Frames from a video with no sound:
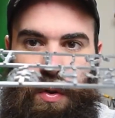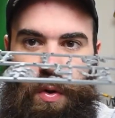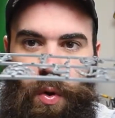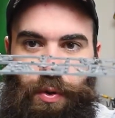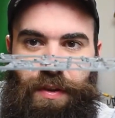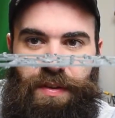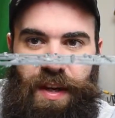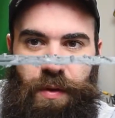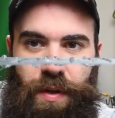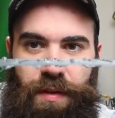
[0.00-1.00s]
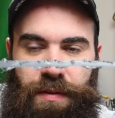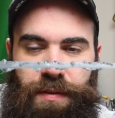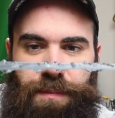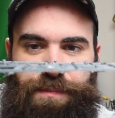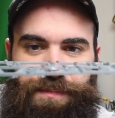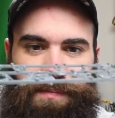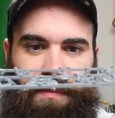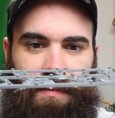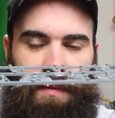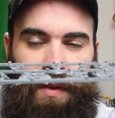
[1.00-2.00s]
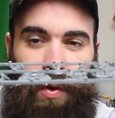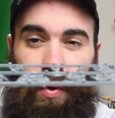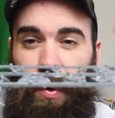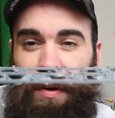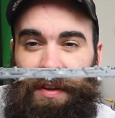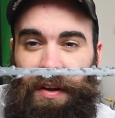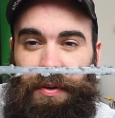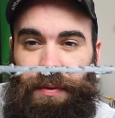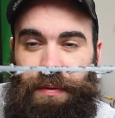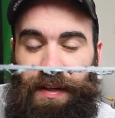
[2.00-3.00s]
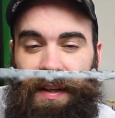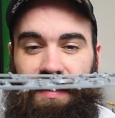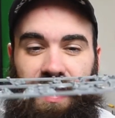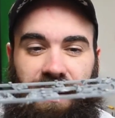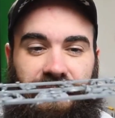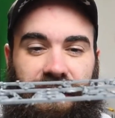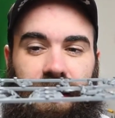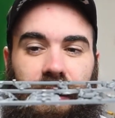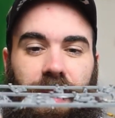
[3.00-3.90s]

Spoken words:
hold it sideways, or horizontal, I guess technically,